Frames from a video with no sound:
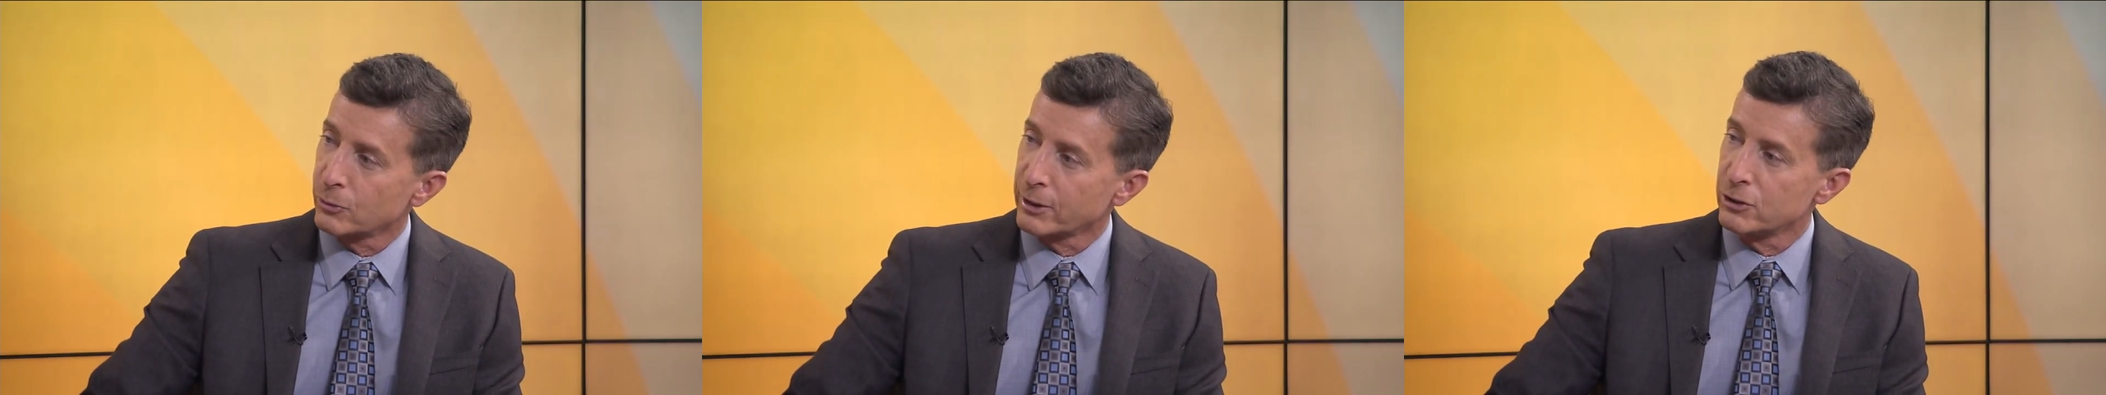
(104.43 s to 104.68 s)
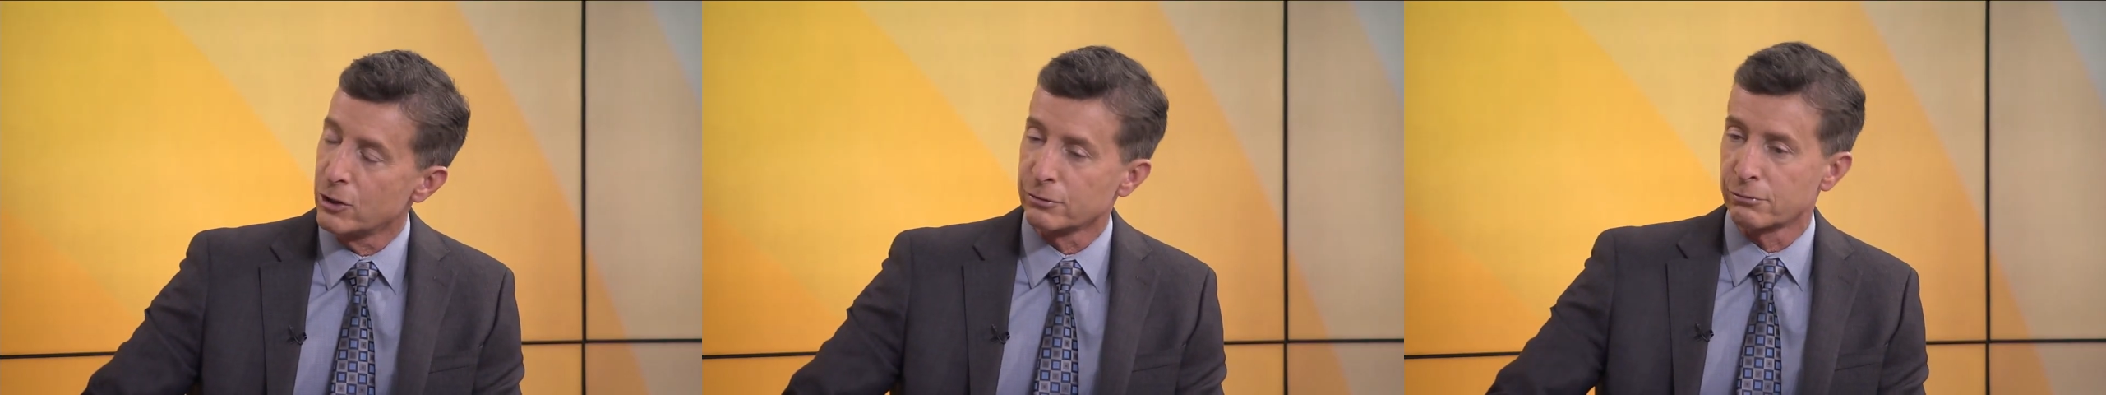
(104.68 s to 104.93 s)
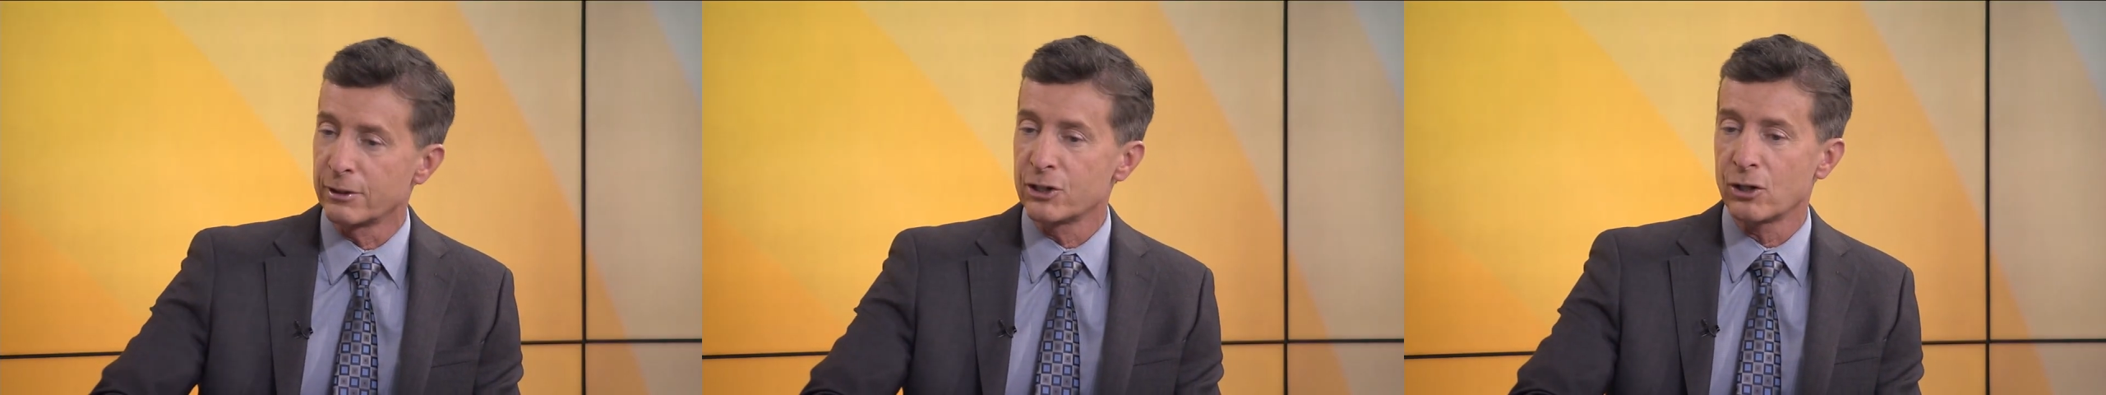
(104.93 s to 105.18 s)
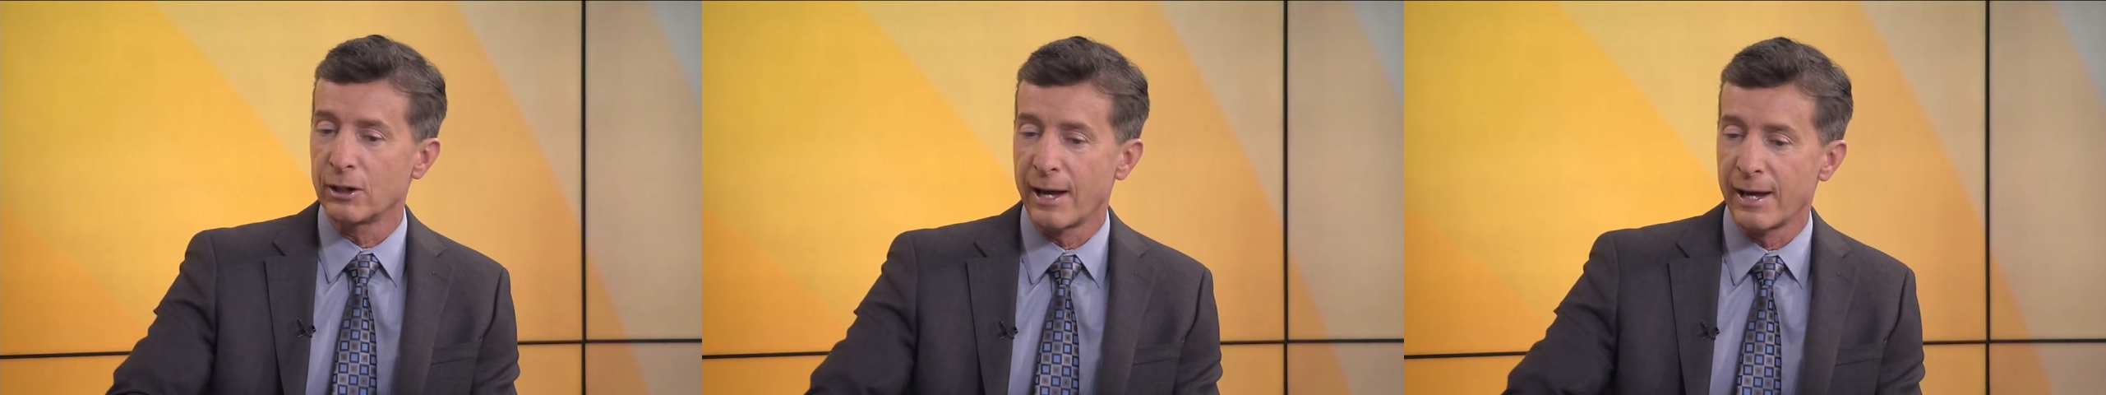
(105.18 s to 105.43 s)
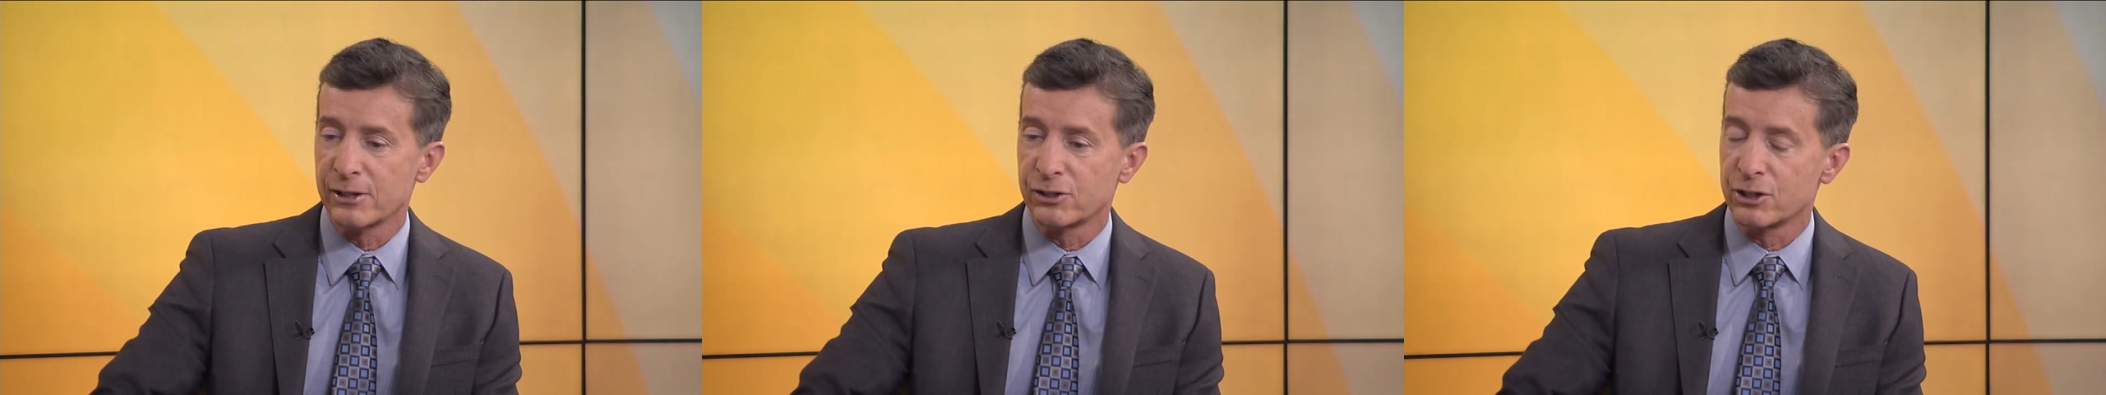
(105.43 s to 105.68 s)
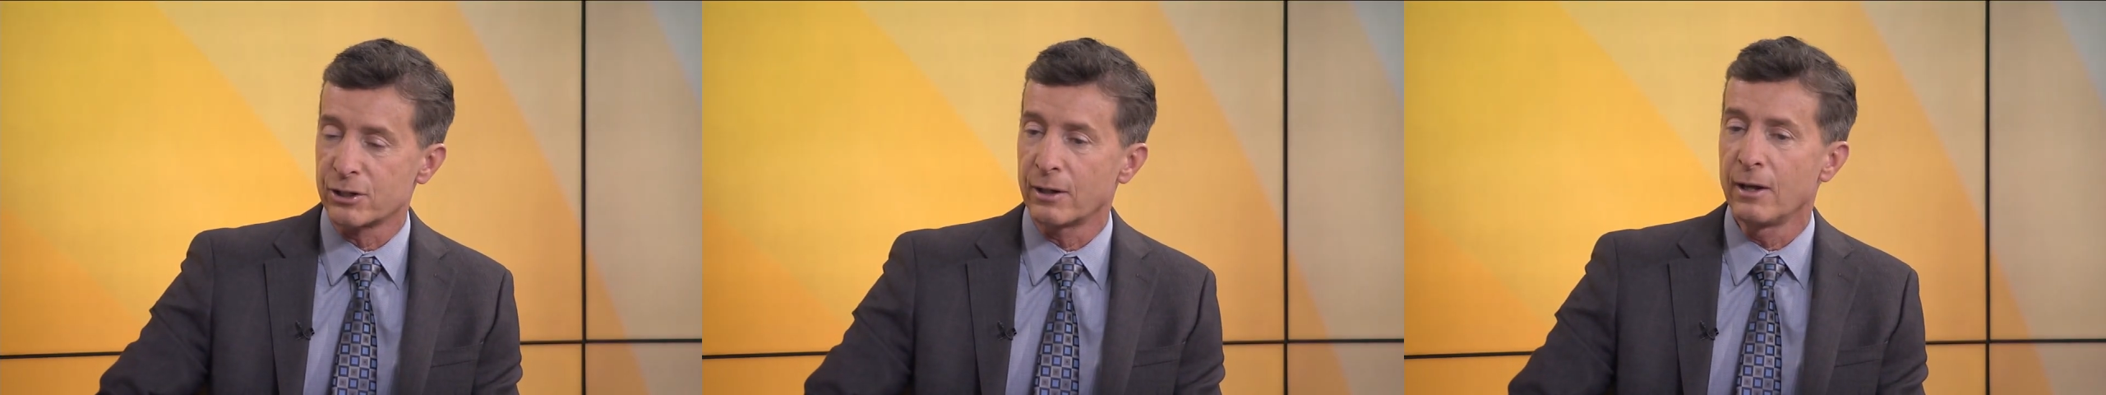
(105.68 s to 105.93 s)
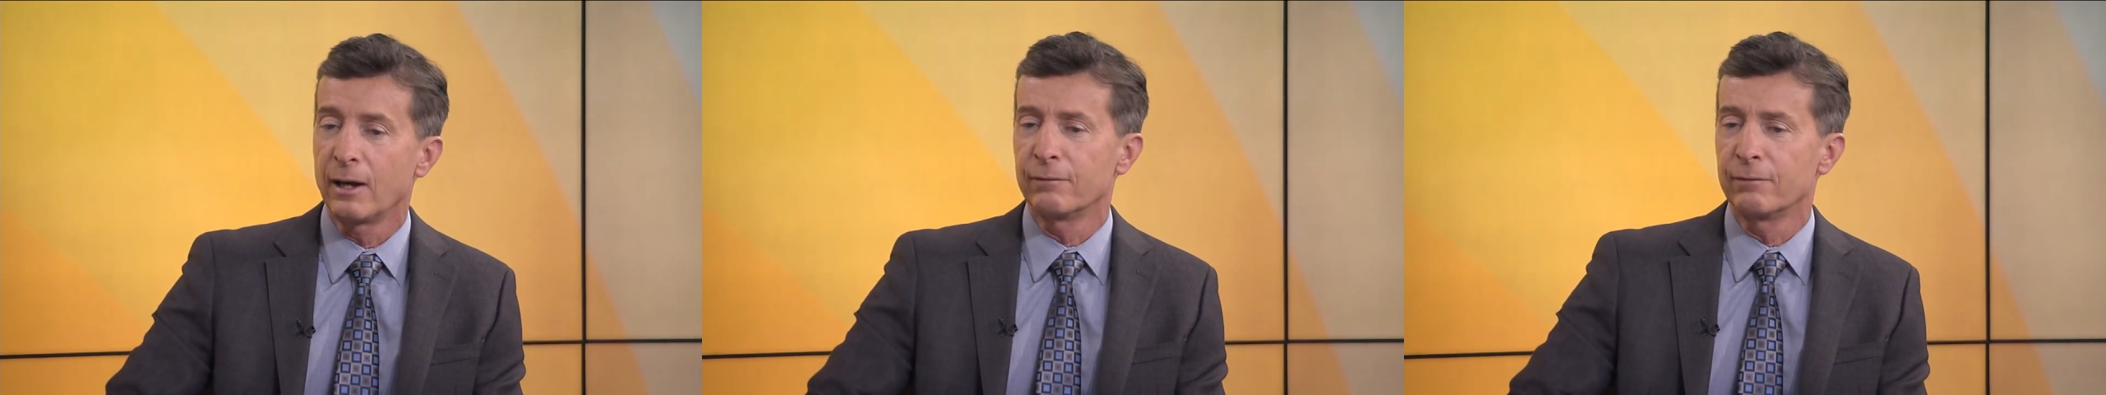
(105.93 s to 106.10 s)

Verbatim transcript: we can use regional anesthesia,